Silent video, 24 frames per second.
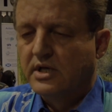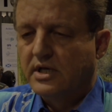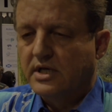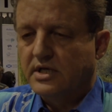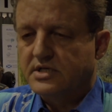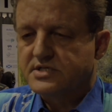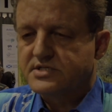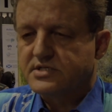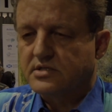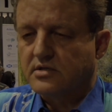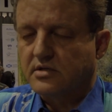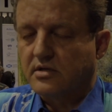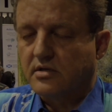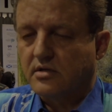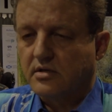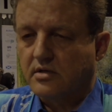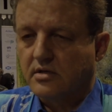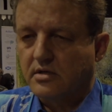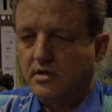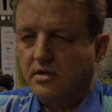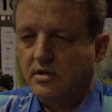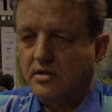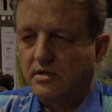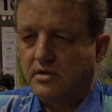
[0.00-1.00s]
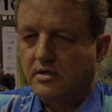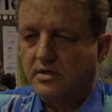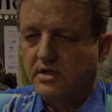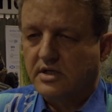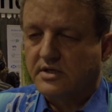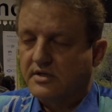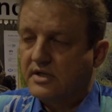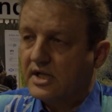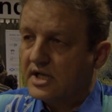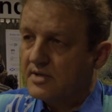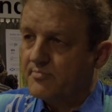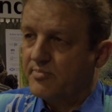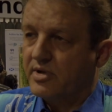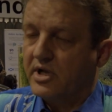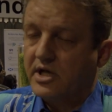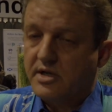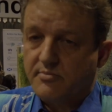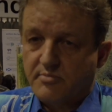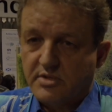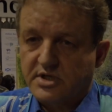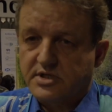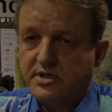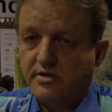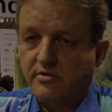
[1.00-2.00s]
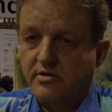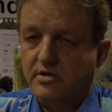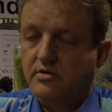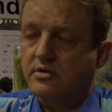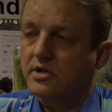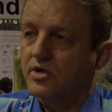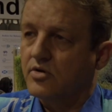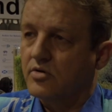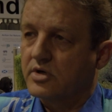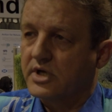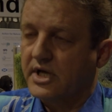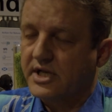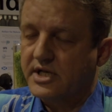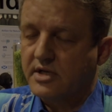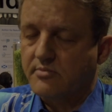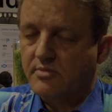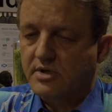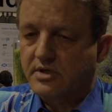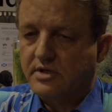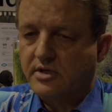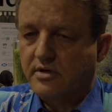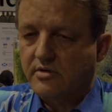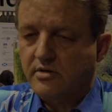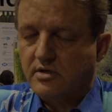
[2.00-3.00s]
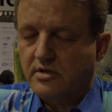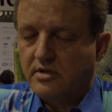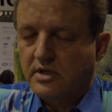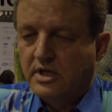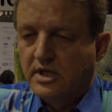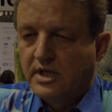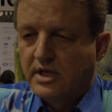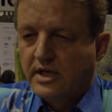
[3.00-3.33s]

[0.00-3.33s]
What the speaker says: is that the dead plant material, the organic material,